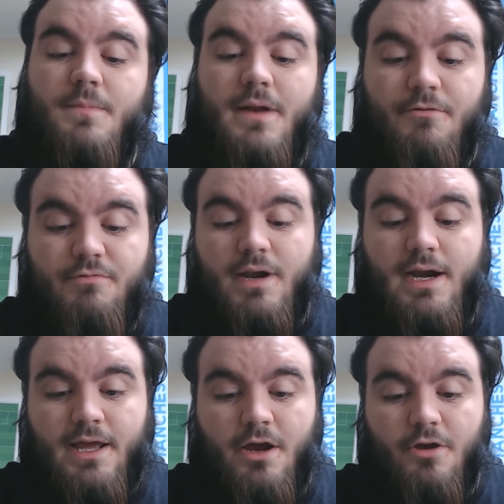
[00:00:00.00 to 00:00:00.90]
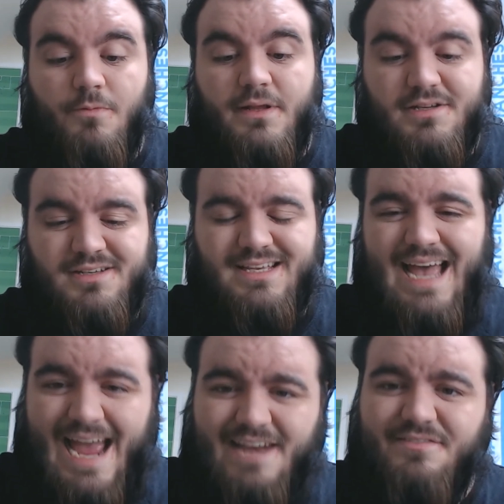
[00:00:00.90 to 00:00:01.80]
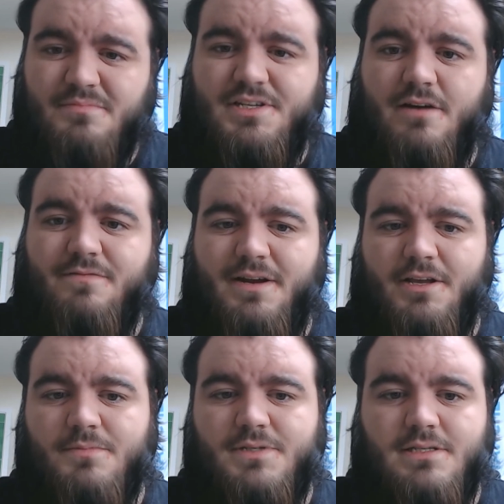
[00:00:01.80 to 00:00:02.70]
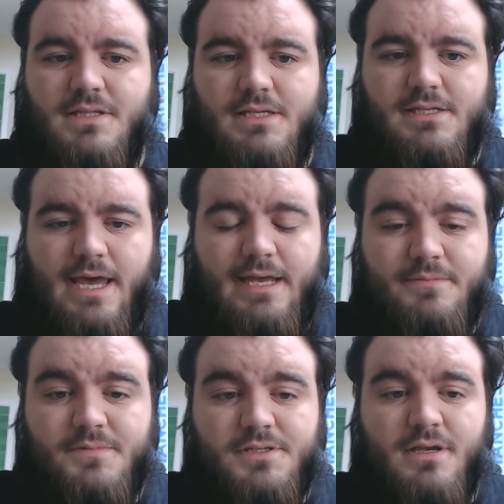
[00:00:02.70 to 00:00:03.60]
and I really hope he doesn't get ahead of himself when it comes into these games.